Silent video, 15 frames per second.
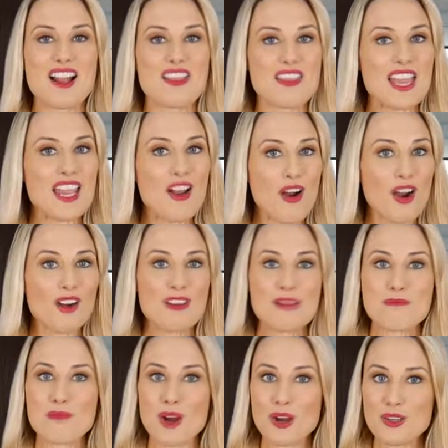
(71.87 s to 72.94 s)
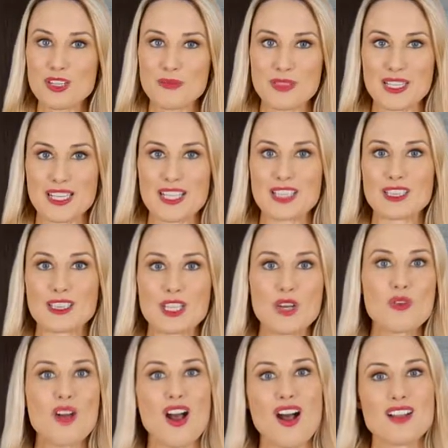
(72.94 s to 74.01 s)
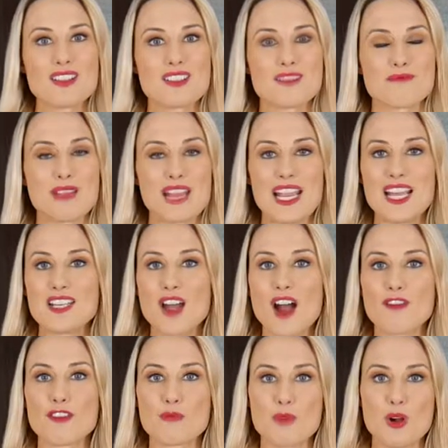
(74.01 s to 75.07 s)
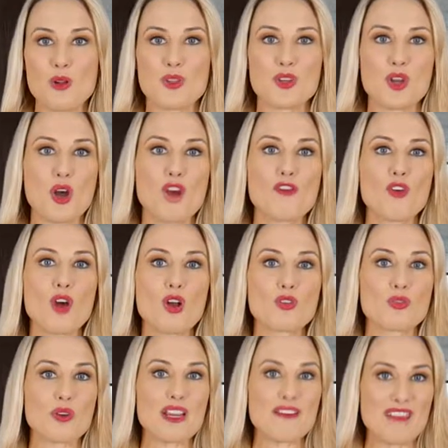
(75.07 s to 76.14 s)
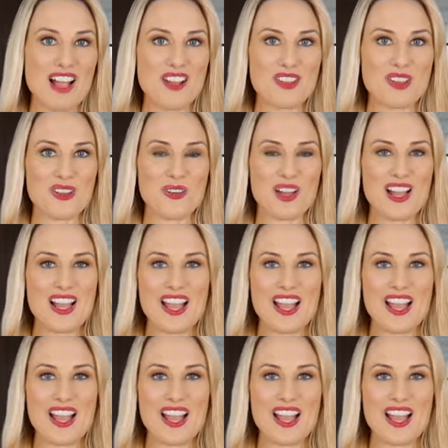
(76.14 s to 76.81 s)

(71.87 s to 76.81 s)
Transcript: they are remarkably low cost and offer both an overall great value